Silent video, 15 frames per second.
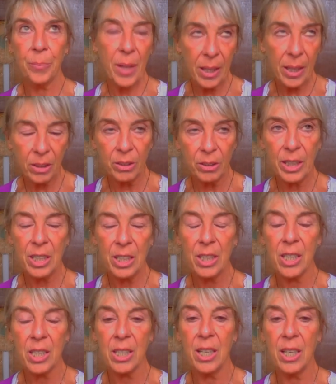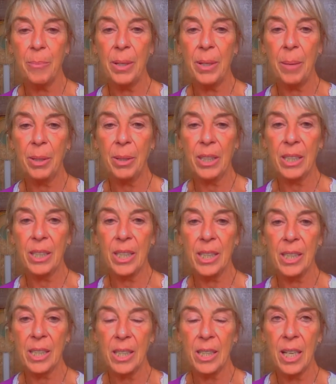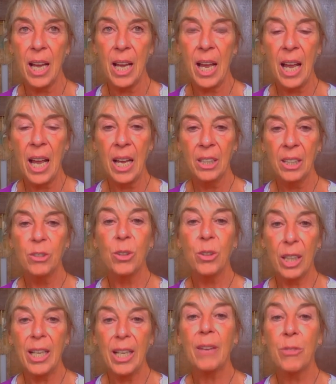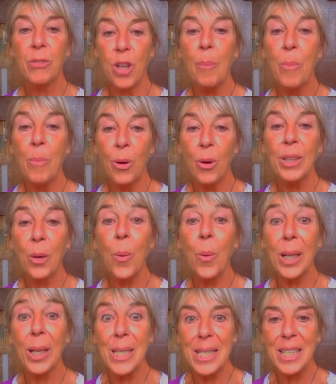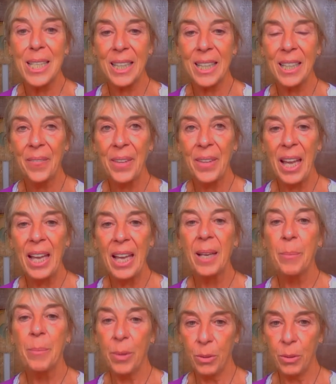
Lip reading: contagious epidemic diseases. You can have some more than once. But